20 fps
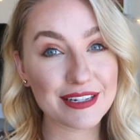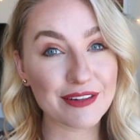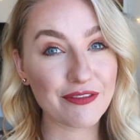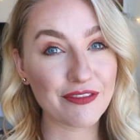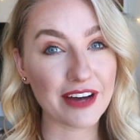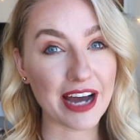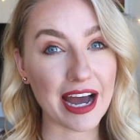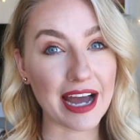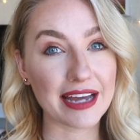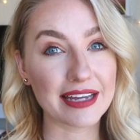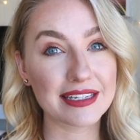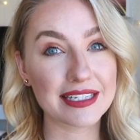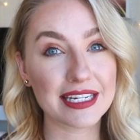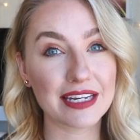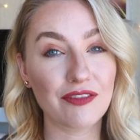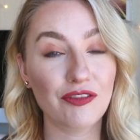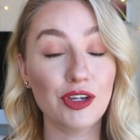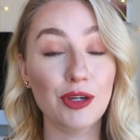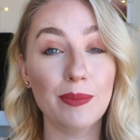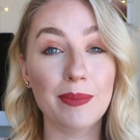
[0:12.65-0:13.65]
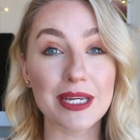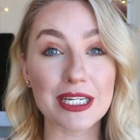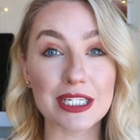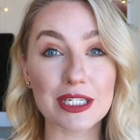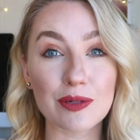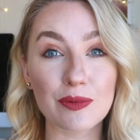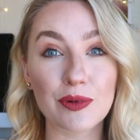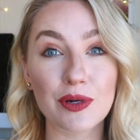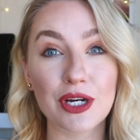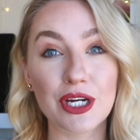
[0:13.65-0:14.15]
to find if you
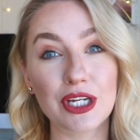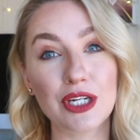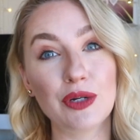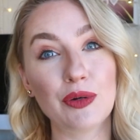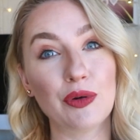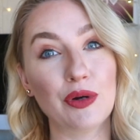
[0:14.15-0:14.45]
missed one